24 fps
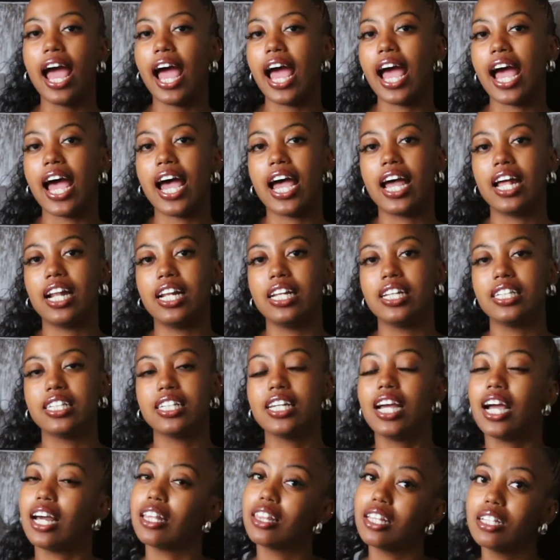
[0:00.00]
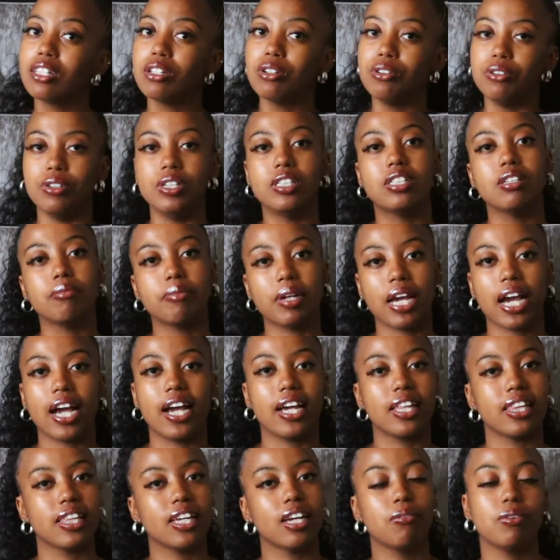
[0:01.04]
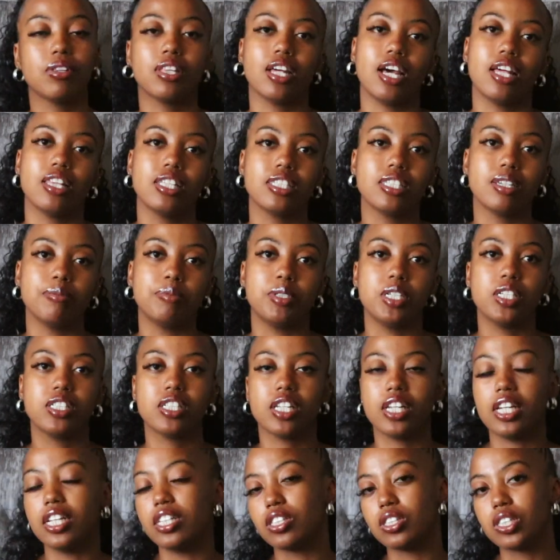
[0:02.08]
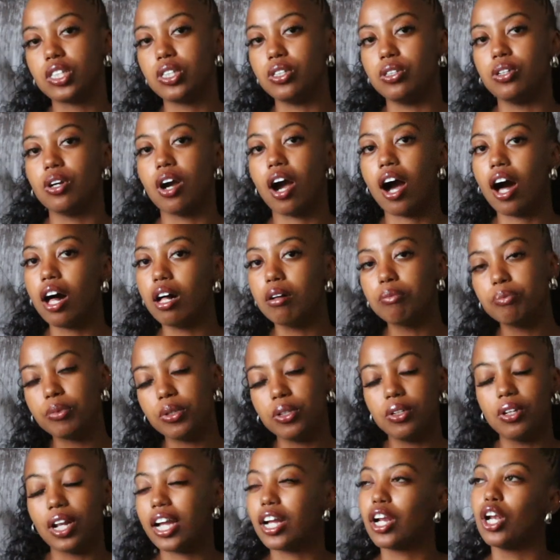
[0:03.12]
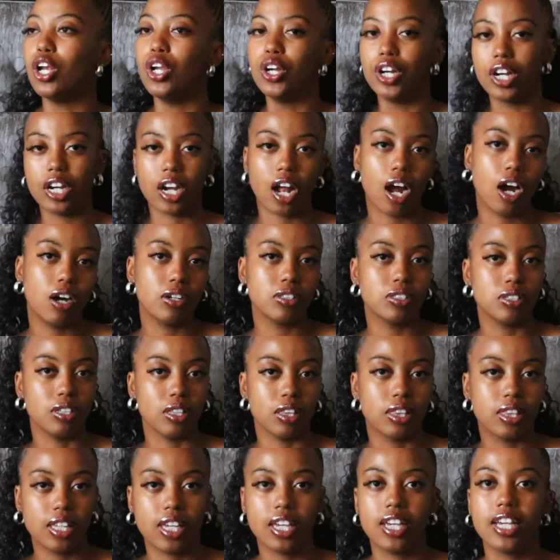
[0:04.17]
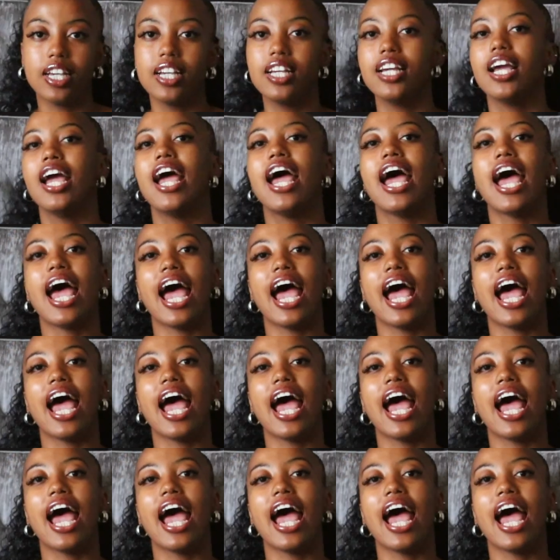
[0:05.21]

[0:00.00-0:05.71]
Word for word: and yeah, I think the reason behind that with the other subjects is to help you like learn how to think